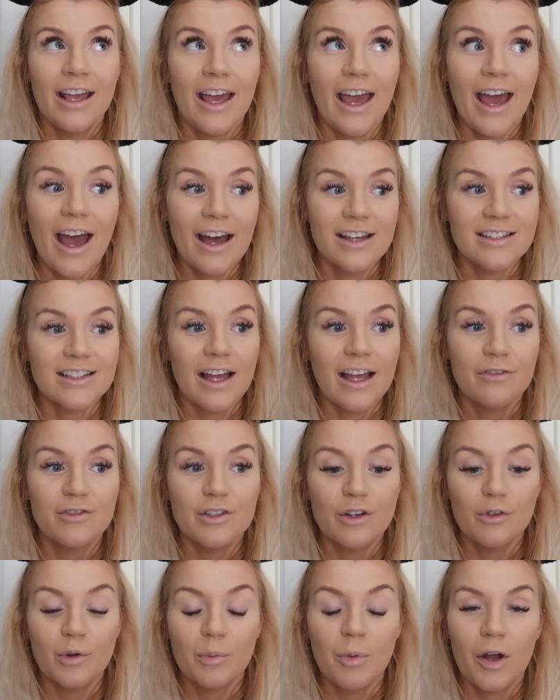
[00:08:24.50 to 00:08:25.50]
it has
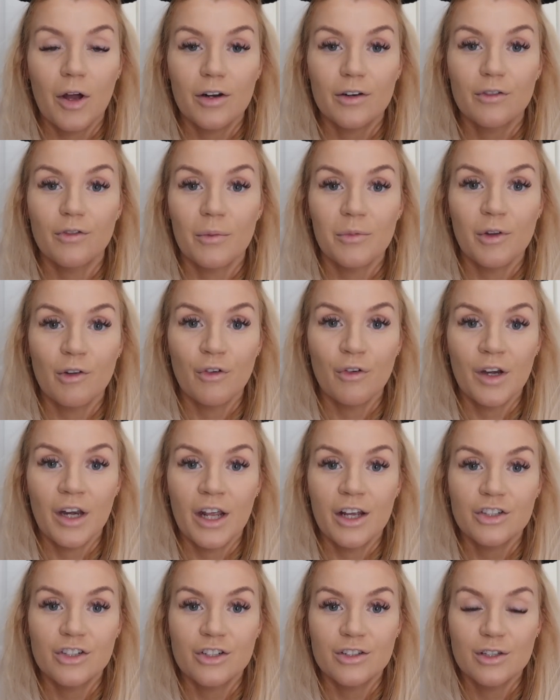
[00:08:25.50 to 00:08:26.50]
leftover product from the
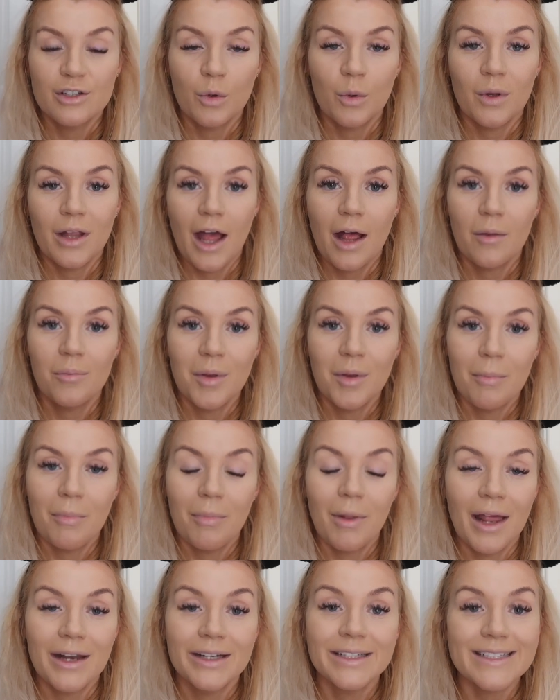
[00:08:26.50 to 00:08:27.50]
foundation, so it will help it
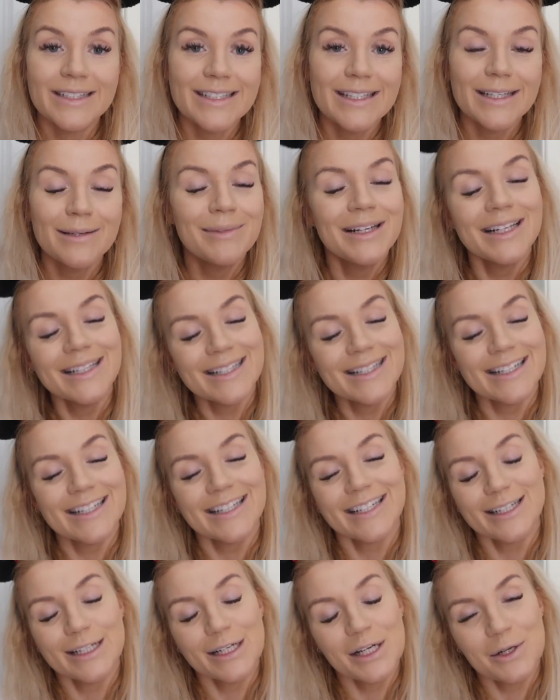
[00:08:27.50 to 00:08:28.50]
blend
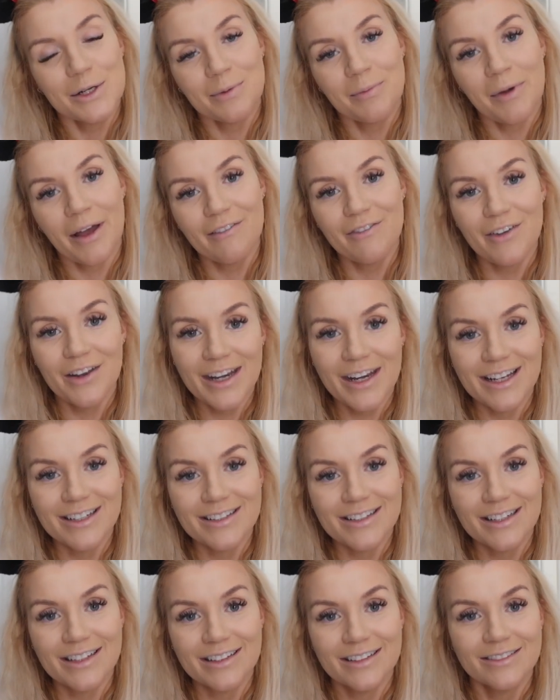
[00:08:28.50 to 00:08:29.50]
seamlessly into my
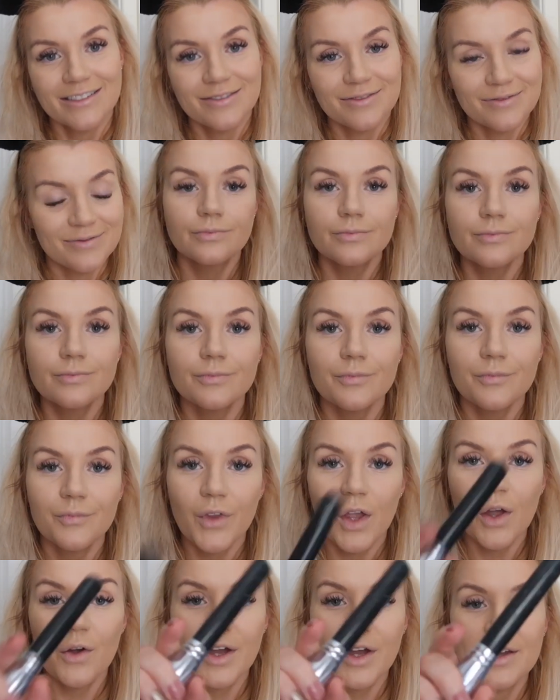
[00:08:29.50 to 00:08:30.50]
foundation.
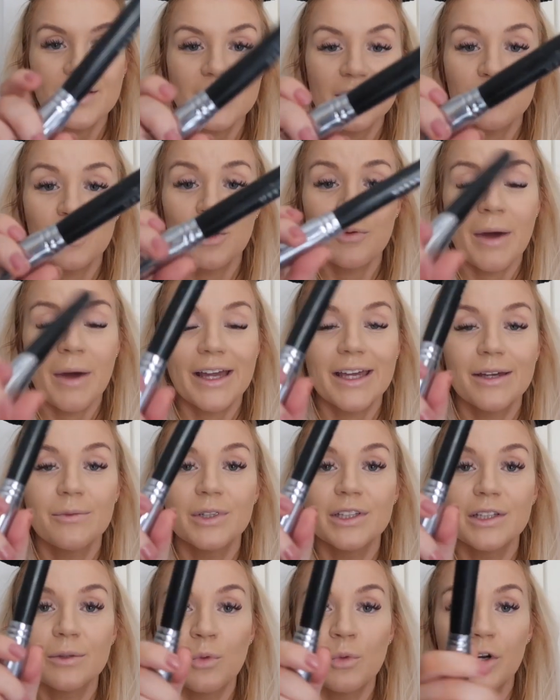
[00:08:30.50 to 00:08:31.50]
Okay, so I'm going back in
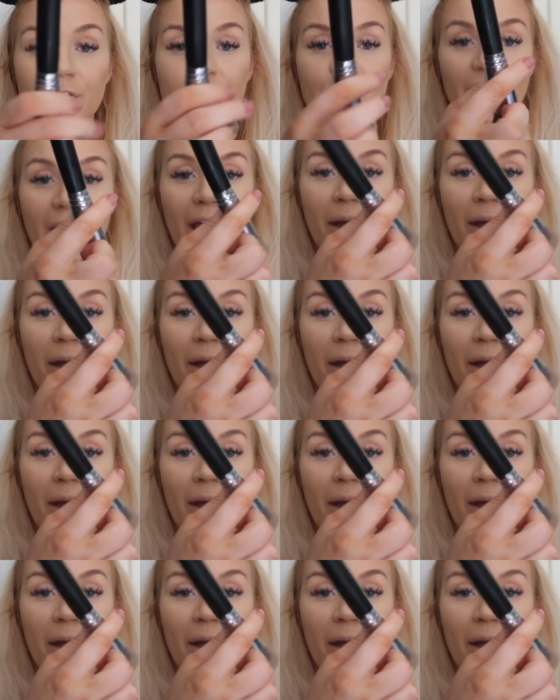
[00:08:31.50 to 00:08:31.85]
with the Morphe